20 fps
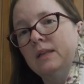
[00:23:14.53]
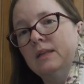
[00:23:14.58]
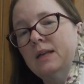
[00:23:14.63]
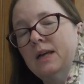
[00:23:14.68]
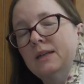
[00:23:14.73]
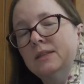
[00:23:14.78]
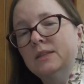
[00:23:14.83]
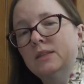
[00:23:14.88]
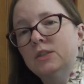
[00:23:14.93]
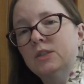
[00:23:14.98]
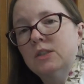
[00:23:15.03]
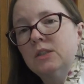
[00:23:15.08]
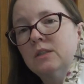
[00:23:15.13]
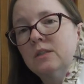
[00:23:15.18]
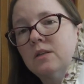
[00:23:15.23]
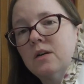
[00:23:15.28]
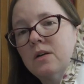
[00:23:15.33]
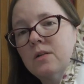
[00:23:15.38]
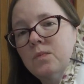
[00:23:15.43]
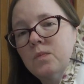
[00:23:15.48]
last
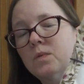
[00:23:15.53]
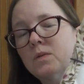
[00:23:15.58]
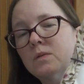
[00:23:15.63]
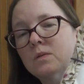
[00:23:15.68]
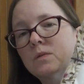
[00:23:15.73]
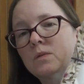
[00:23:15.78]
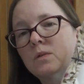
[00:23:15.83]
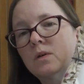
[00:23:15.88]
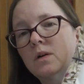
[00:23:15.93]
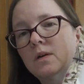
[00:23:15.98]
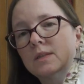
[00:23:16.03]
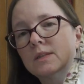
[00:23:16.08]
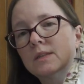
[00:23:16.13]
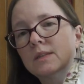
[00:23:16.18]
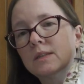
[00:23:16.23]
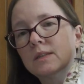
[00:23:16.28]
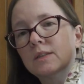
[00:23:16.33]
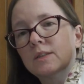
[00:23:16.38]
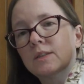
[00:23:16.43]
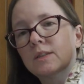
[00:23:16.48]
year on World Cross
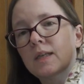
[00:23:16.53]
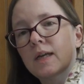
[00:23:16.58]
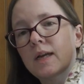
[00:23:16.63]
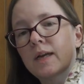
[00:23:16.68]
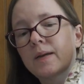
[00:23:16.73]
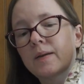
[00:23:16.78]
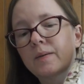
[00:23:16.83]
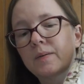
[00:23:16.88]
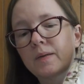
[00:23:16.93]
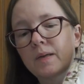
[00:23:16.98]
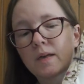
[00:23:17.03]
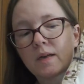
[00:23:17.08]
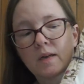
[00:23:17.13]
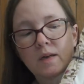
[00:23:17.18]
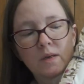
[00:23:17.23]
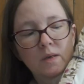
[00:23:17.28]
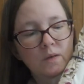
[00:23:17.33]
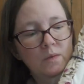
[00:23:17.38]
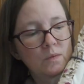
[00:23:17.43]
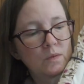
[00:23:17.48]
Stitch Day,
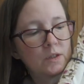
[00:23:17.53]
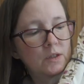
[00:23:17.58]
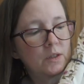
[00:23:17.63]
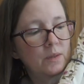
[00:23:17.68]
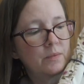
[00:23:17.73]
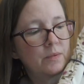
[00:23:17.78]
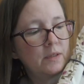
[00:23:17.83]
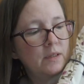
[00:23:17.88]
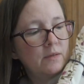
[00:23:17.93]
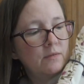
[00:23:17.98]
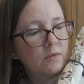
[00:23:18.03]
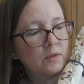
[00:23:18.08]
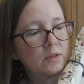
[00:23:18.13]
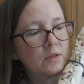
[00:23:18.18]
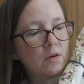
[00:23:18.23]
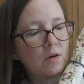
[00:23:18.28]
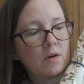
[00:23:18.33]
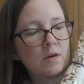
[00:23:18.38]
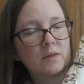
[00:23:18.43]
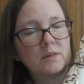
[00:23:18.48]
which I believe
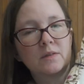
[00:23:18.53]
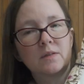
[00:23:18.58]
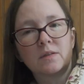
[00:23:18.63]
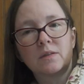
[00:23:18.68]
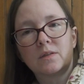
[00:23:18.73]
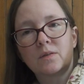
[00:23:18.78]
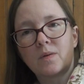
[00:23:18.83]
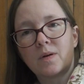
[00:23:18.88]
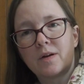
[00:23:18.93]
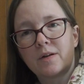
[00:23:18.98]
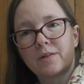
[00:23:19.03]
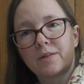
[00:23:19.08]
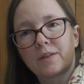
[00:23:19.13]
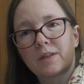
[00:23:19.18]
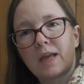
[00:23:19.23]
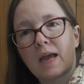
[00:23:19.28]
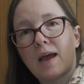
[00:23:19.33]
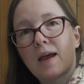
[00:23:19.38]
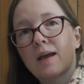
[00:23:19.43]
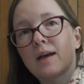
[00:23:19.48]
was August the 12th.
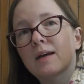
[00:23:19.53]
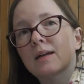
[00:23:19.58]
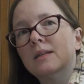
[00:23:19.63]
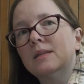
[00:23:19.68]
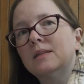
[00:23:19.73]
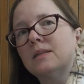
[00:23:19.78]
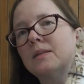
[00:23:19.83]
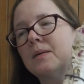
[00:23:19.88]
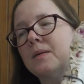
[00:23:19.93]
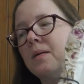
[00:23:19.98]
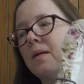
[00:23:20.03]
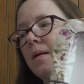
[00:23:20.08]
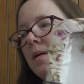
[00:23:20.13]
And